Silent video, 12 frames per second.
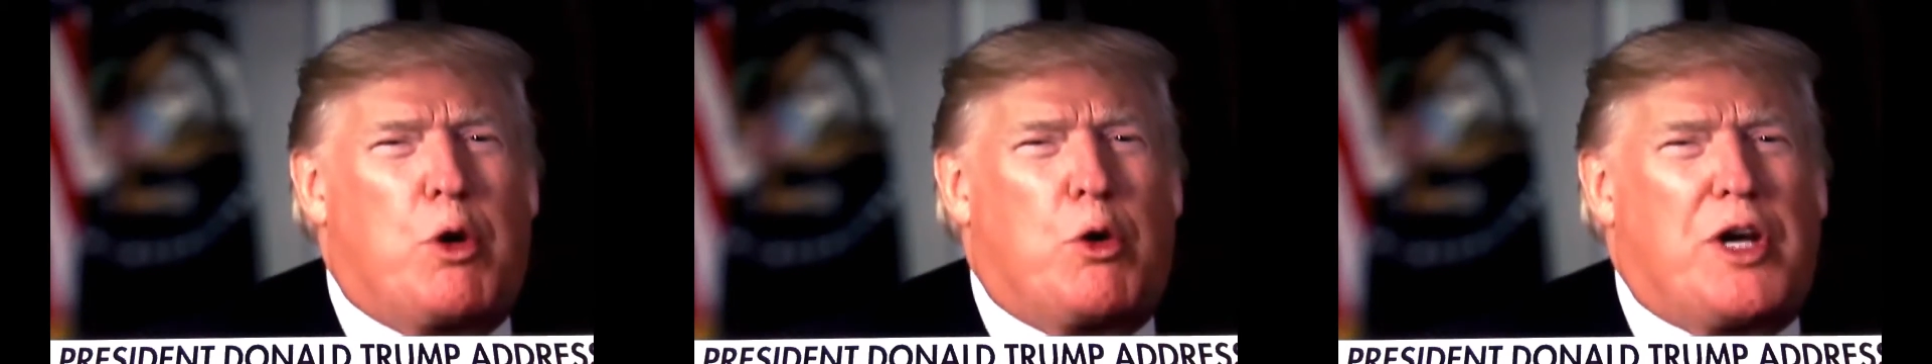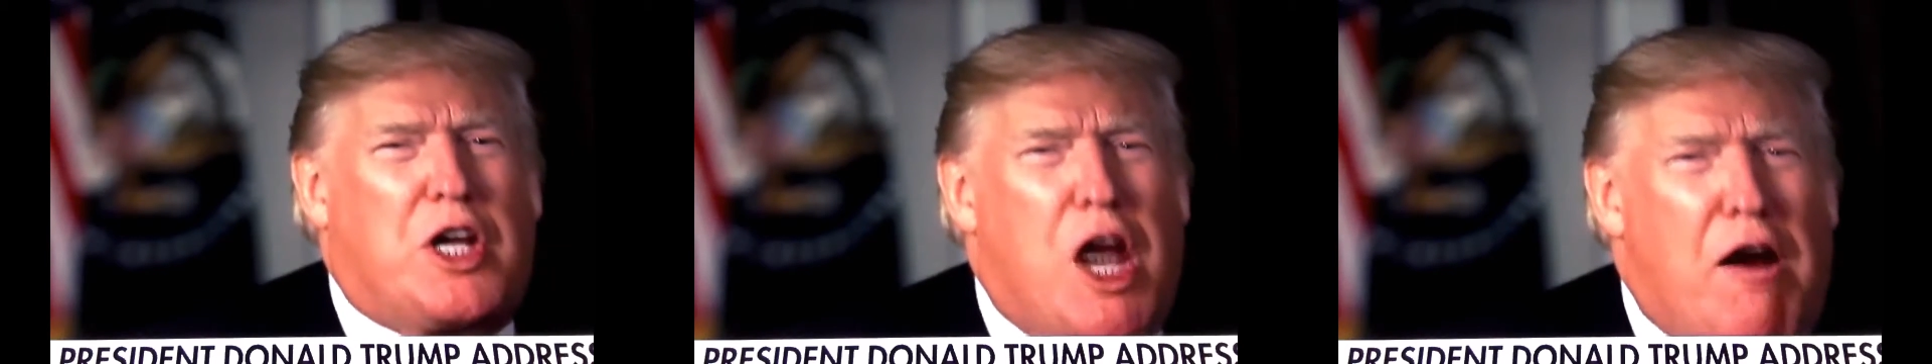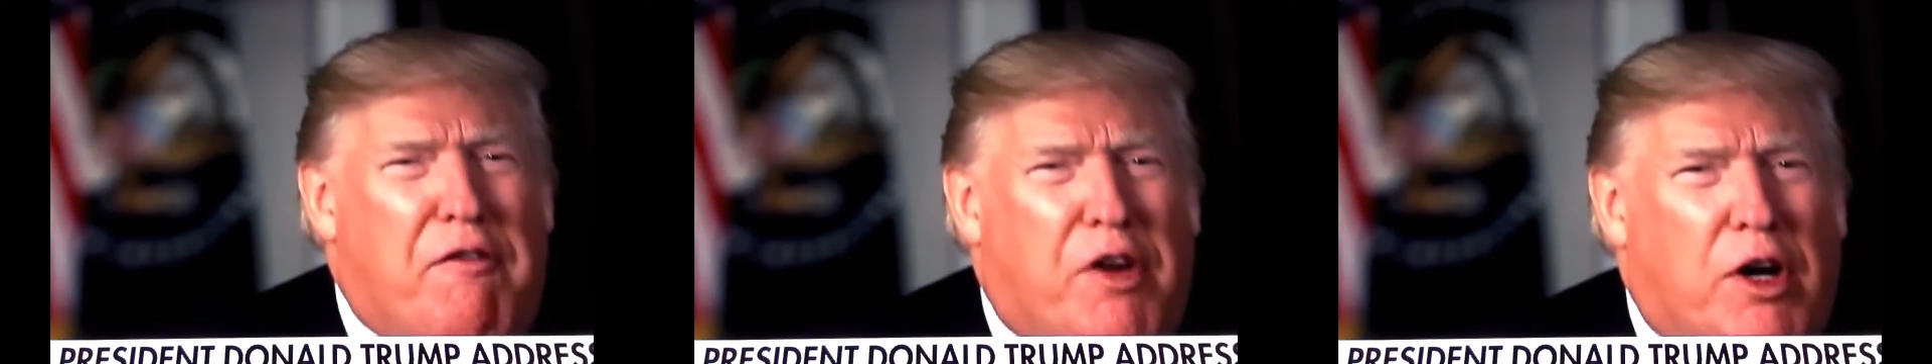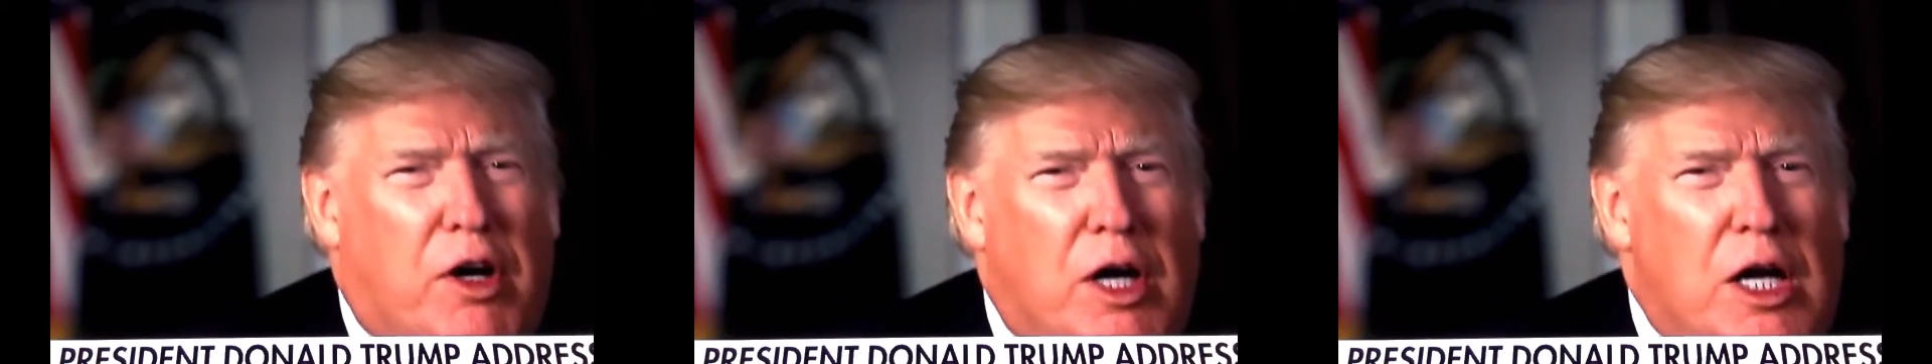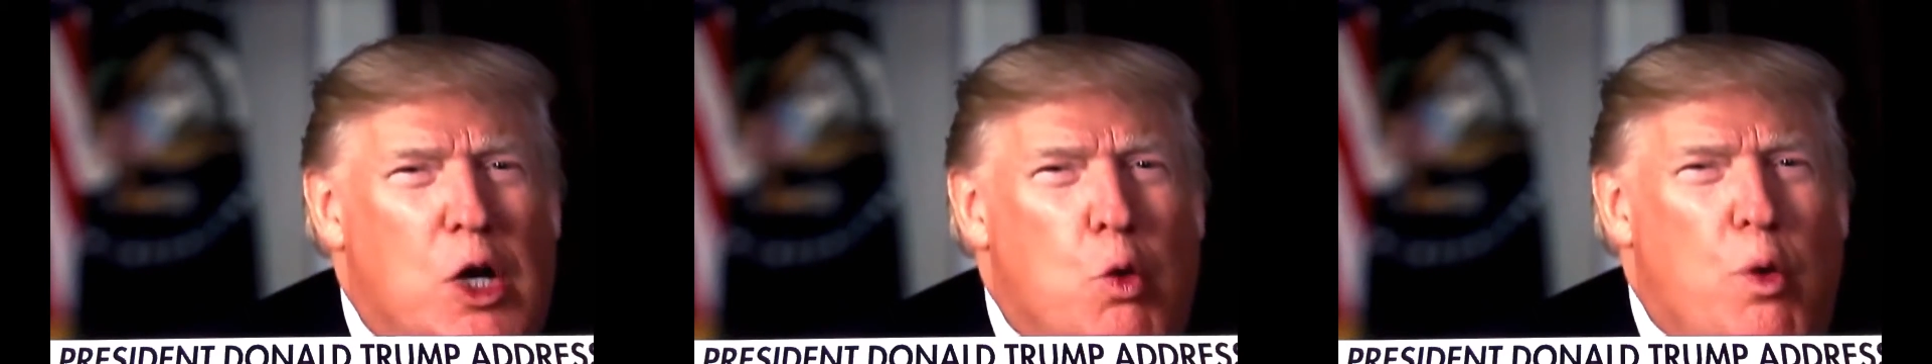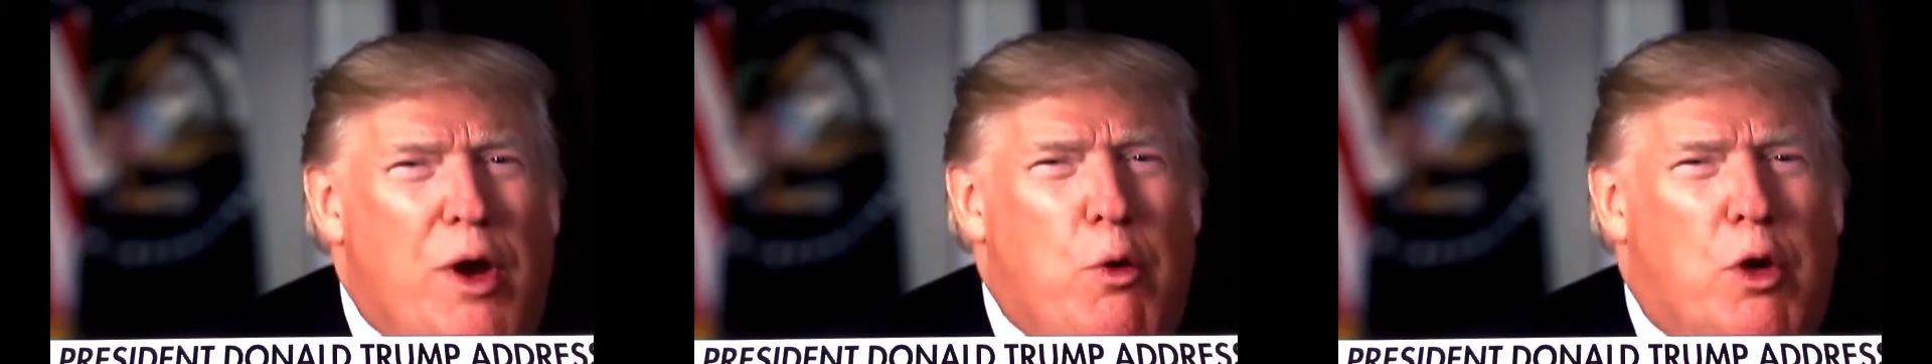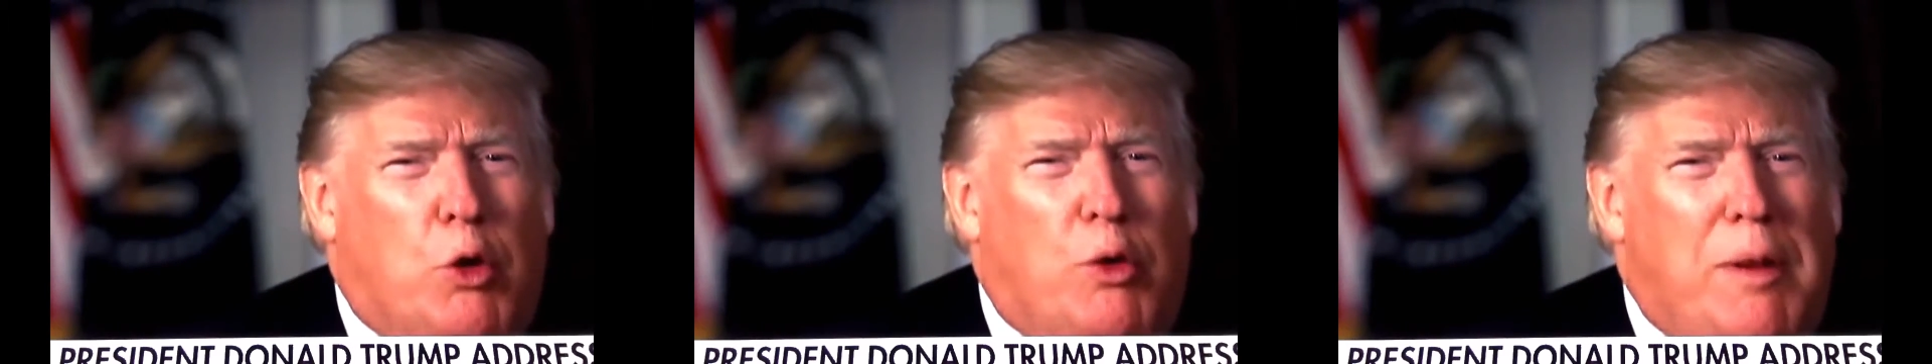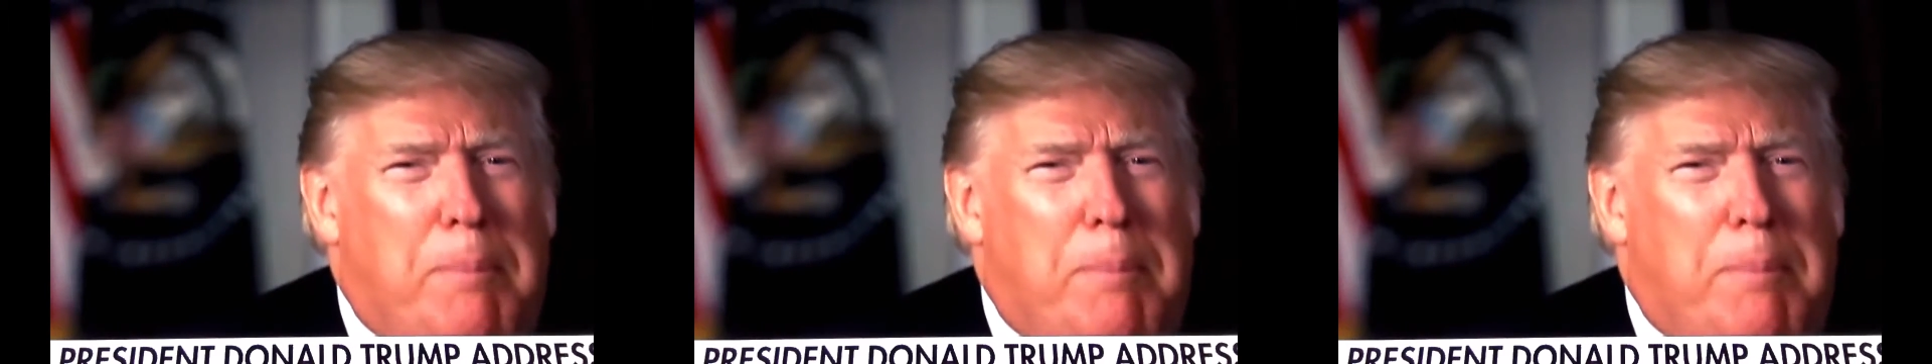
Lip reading: we will recover, we will